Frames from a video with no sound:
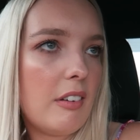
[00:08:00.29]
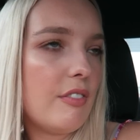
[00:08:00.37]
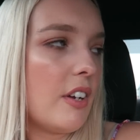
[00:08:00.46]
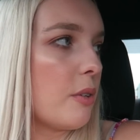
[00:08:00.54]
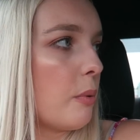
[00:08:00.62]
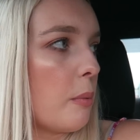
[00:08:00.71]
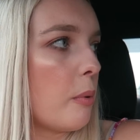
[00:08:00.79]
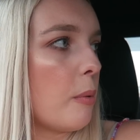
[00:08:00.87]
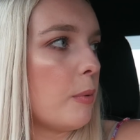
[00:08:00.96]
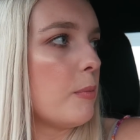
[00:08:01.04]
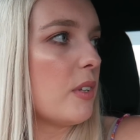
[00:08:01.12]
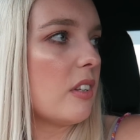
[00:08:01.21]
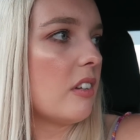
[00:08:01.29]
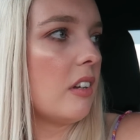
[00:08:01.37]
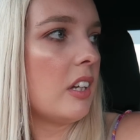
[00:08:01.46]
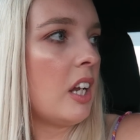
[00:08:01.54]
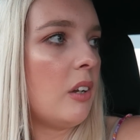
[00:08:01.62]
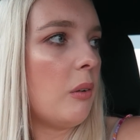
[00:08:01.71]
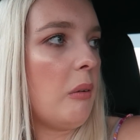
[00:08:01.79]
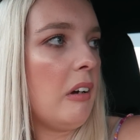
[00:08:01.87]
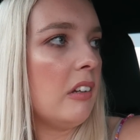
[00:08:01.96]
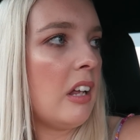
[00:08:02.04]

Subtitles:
first world problems is not the end of the world